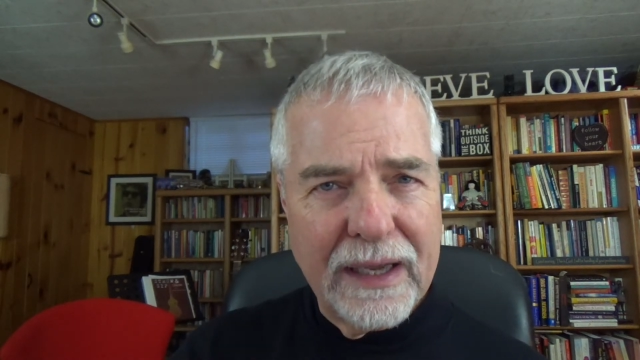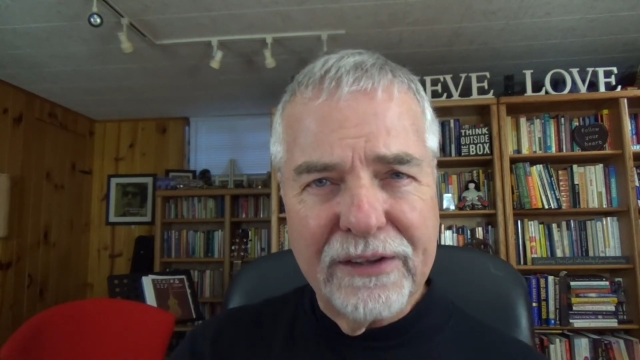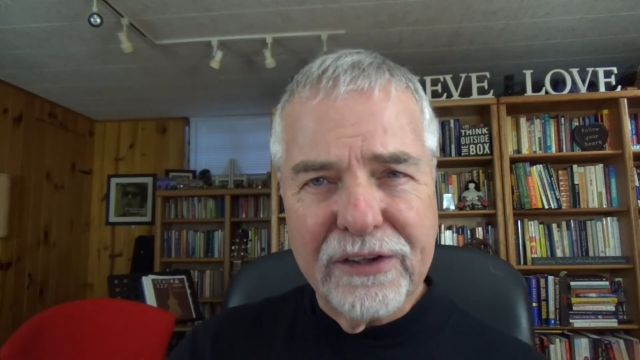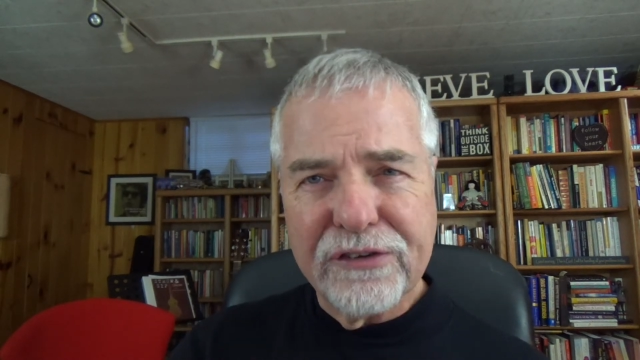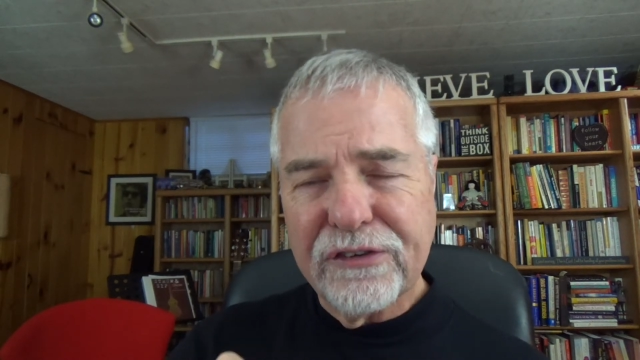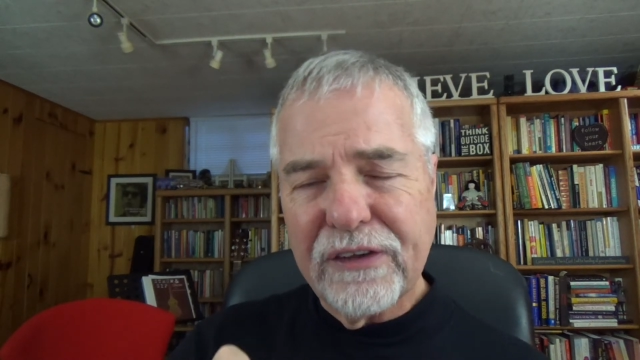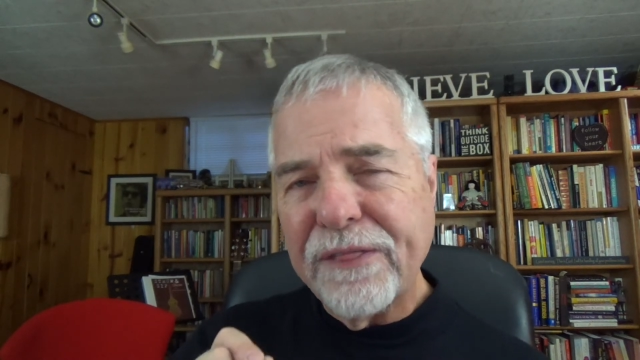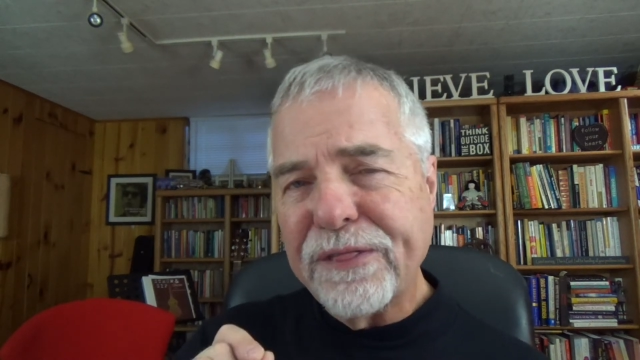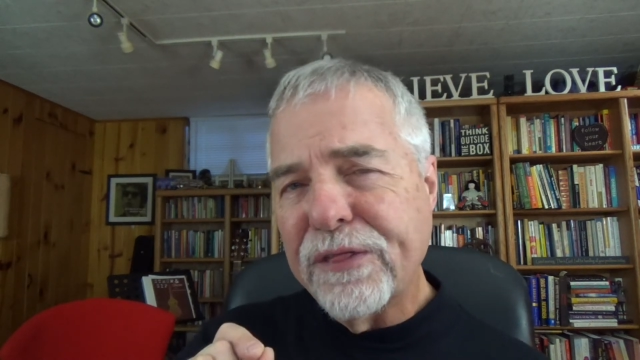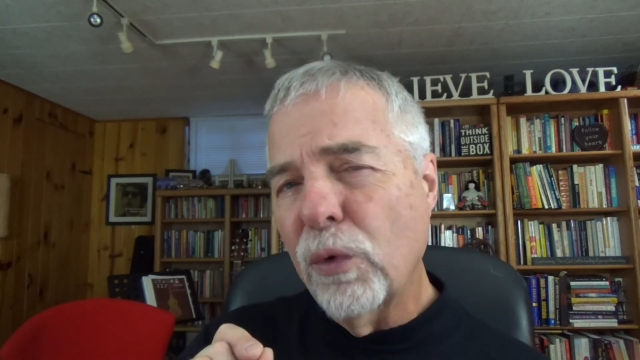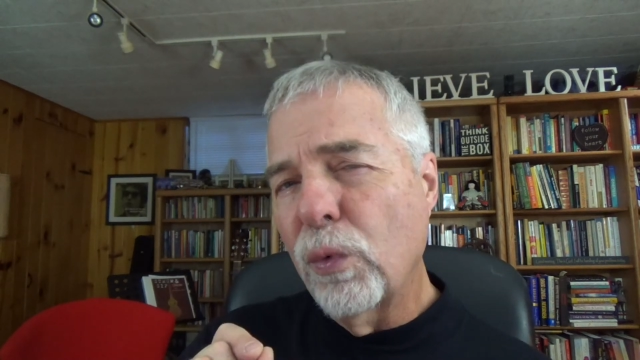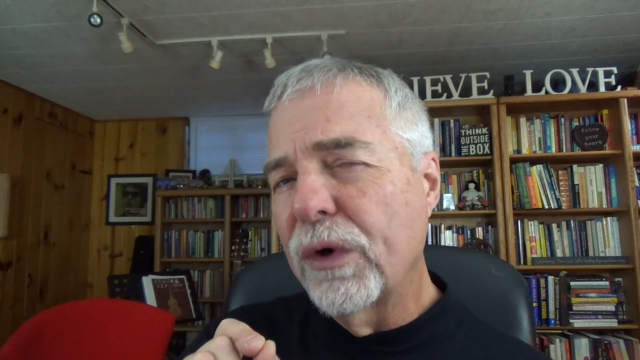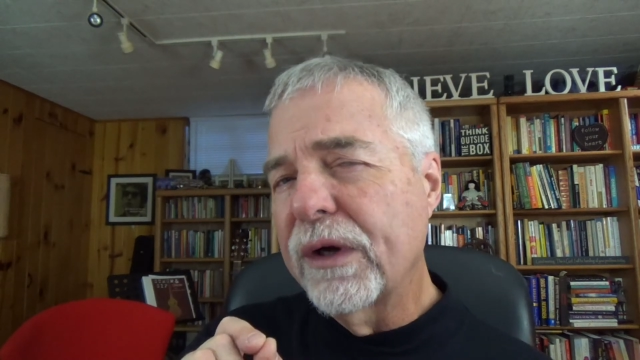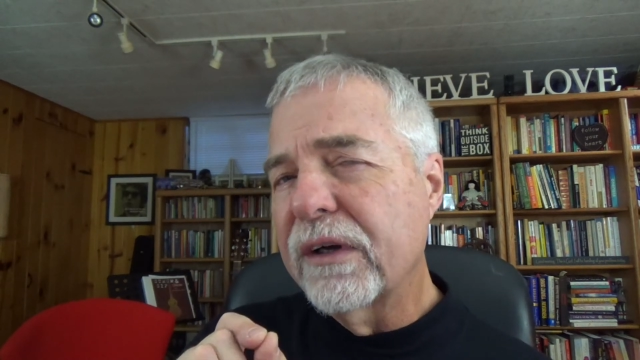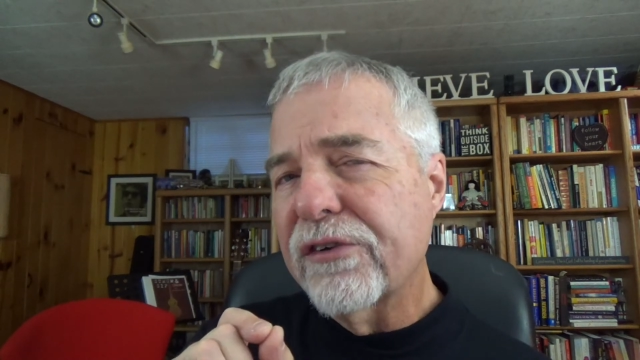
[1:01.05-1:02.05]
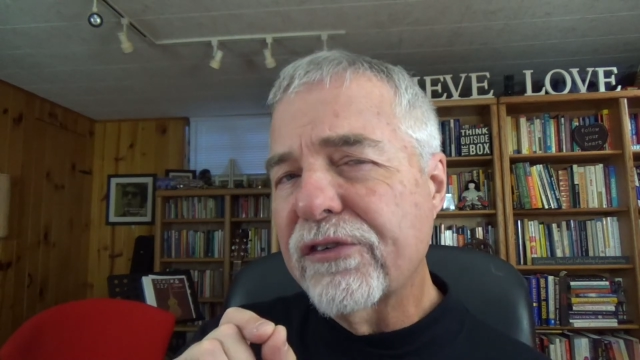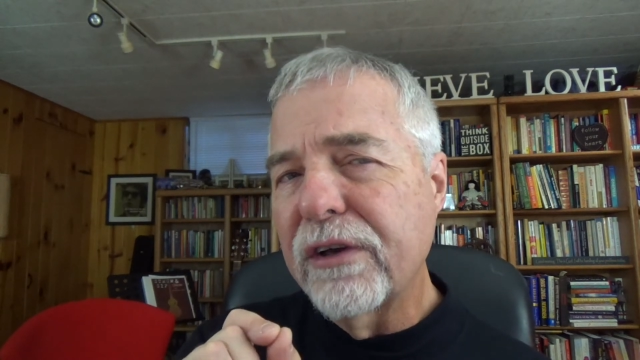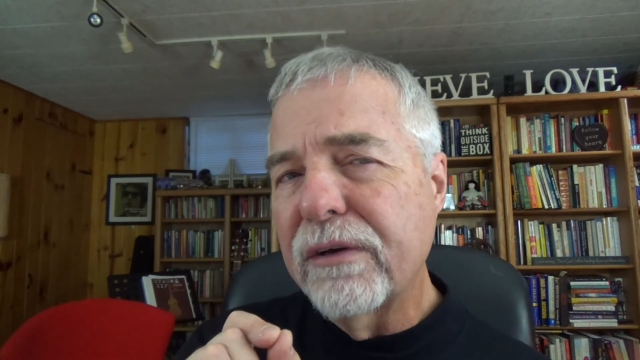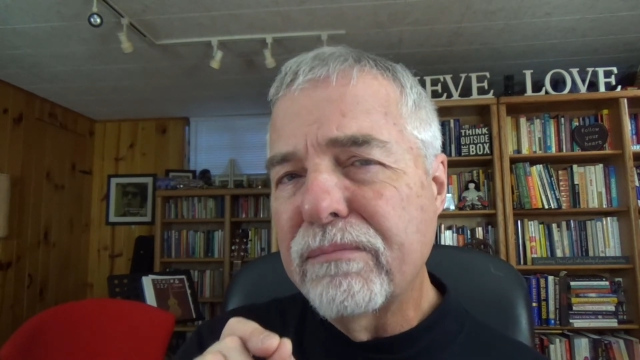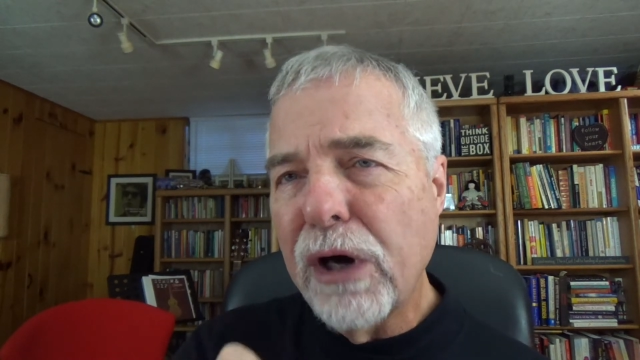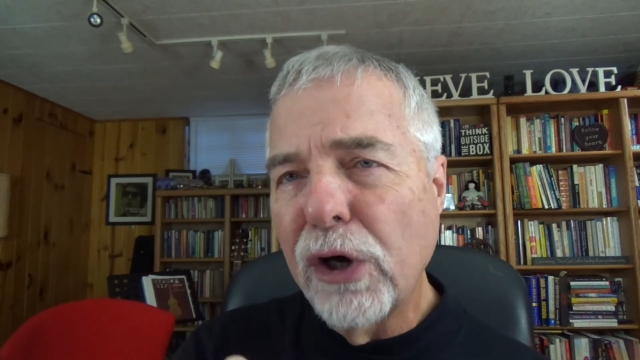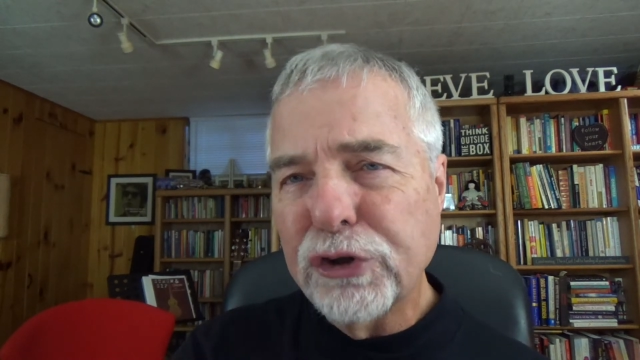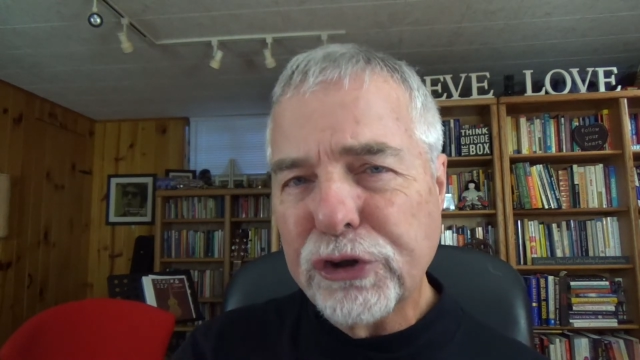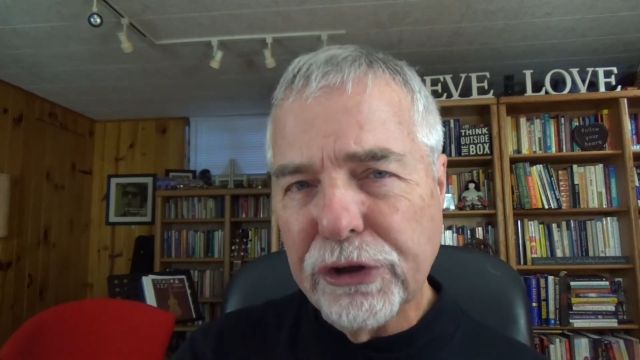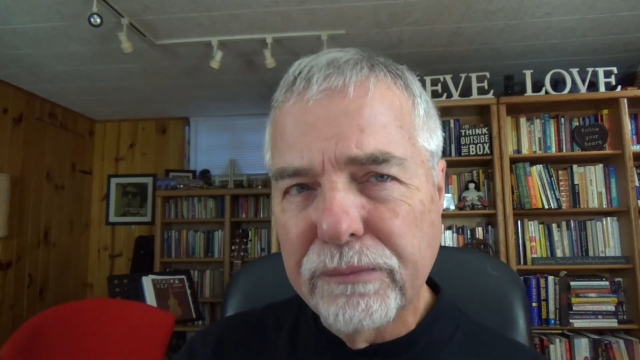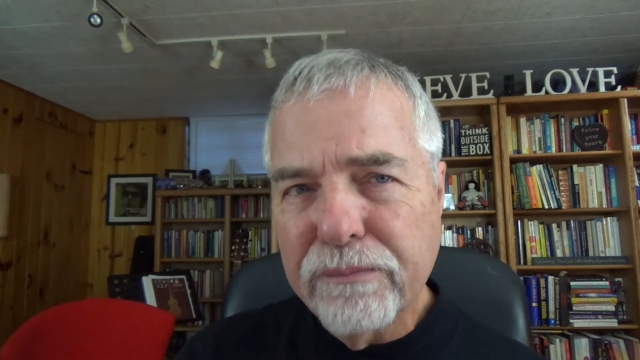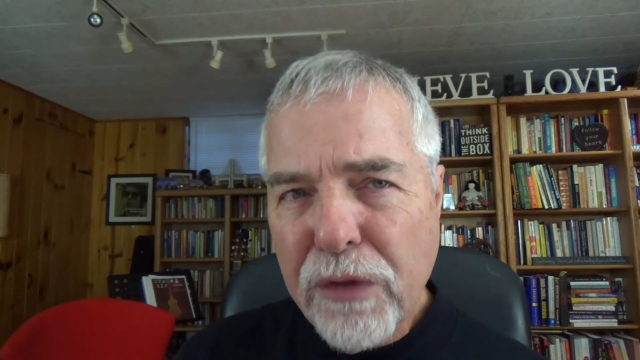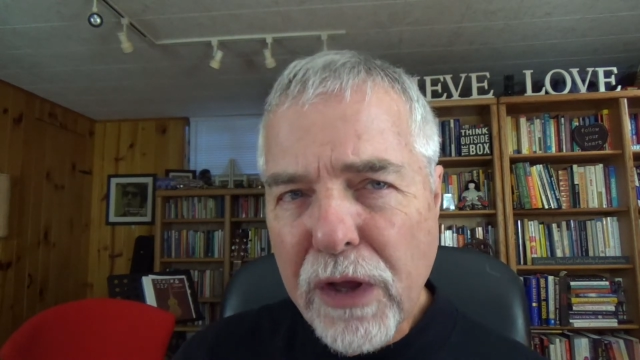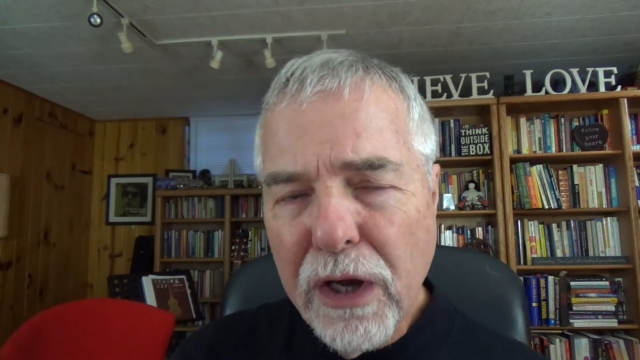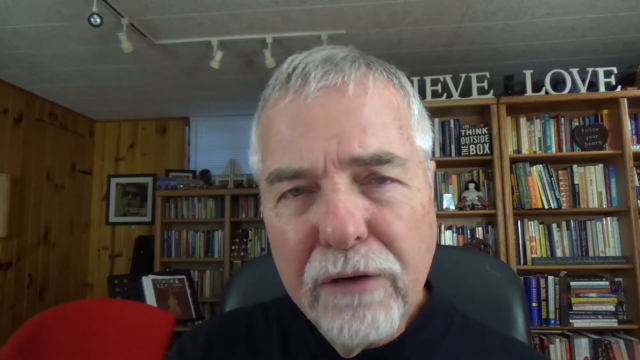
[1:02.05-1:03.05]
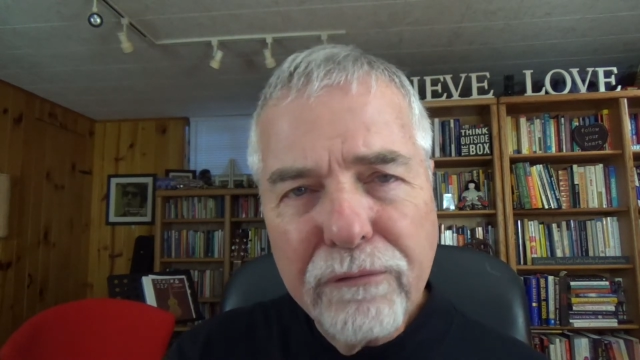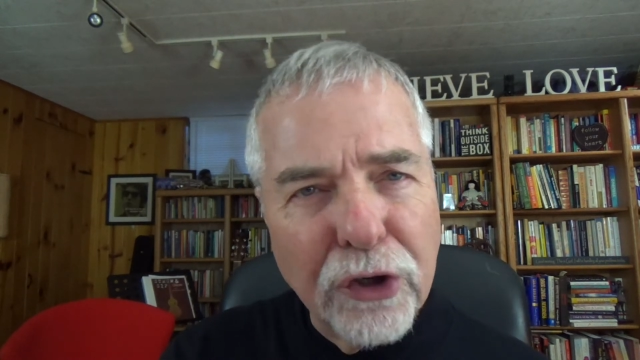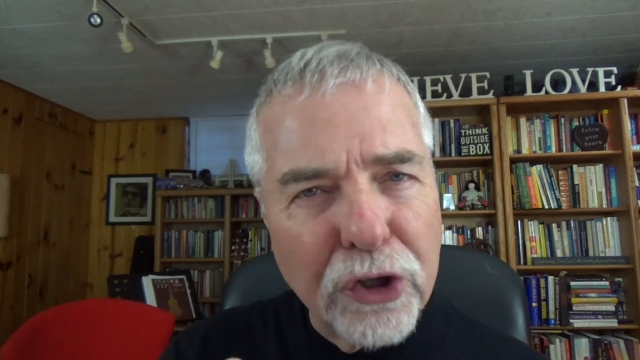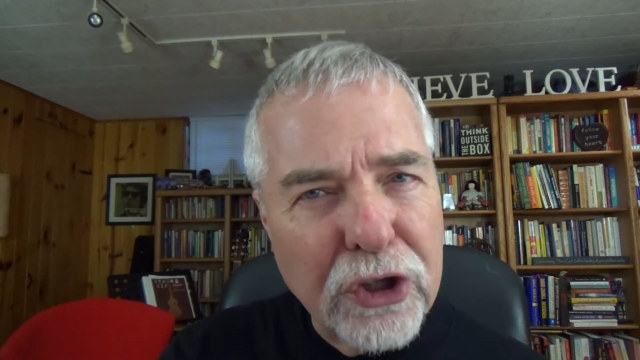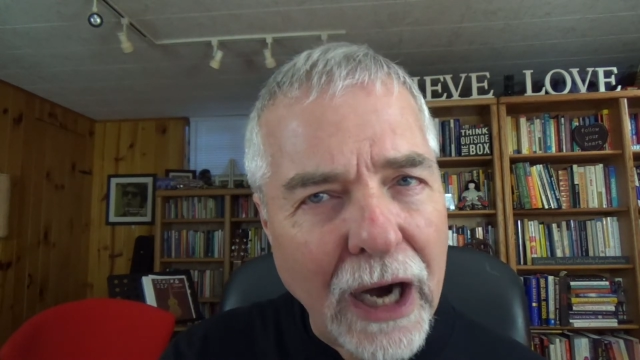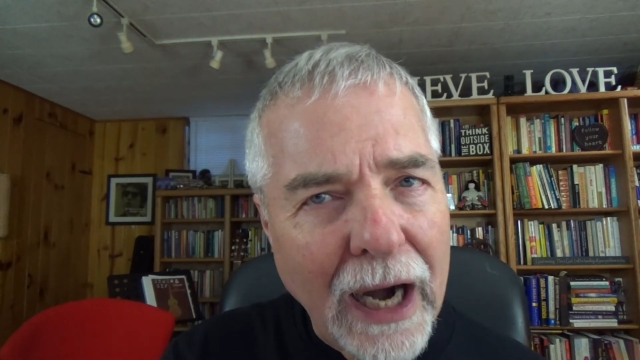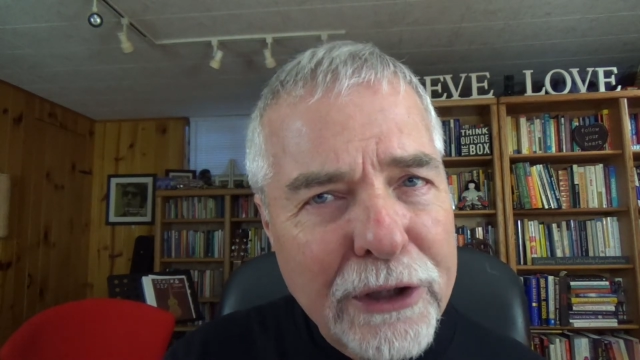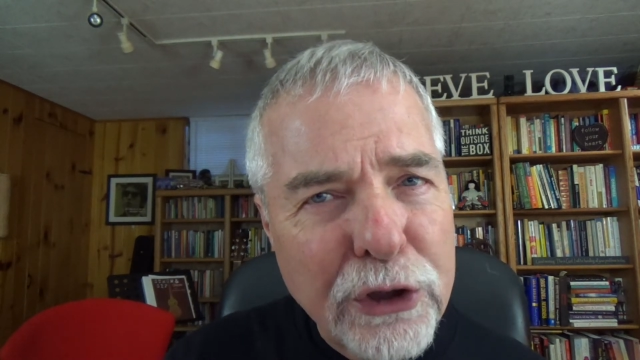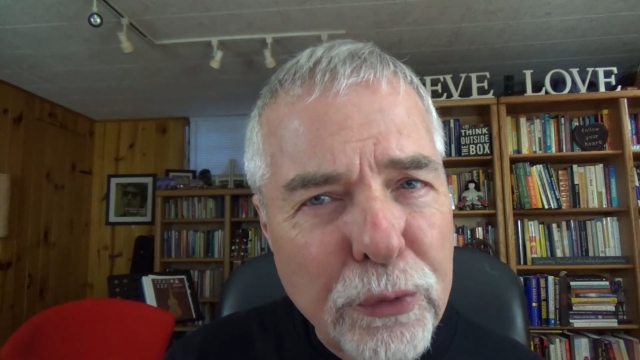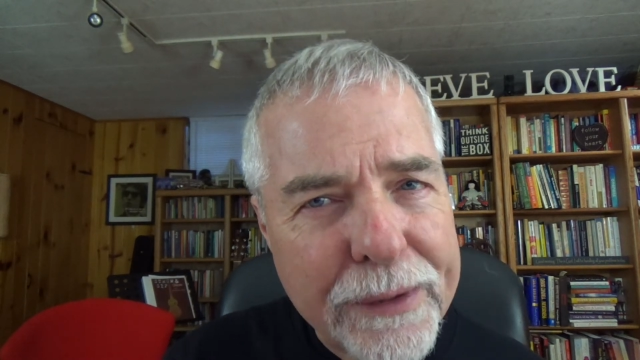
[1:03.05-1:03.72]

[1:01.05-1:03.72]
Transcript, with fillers: and set the wheels in motion for God to